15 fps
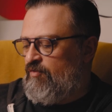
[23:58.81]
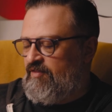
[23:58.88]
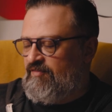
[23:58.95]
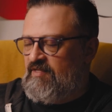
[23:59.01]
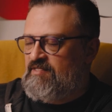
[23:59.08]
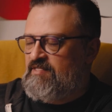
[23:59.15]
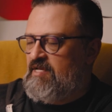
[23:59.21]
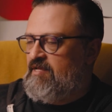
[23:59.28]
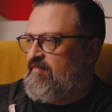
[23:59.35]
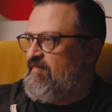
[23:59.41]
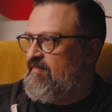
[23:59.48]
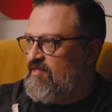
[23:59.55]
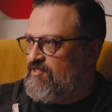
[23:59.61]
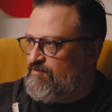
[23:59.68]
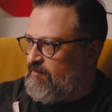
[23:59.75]
that they take
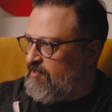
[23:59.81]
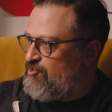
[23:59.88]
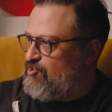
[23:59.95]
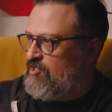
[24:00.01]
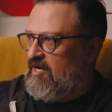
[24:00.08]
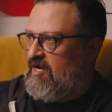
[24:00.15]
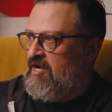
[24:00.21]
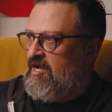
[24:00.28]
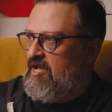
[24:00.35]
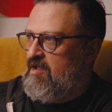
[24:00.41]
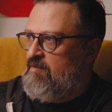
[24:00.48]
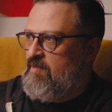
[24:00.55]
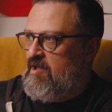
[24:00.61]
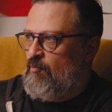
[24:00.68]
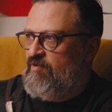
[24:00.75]
this much
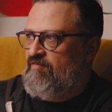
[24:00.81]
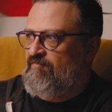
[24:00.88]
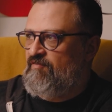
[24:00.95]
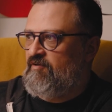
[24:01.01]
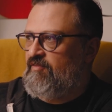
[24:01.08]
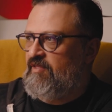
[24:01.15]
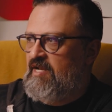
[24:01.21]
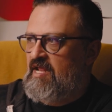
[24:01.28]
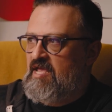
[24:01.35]
time, and we feel that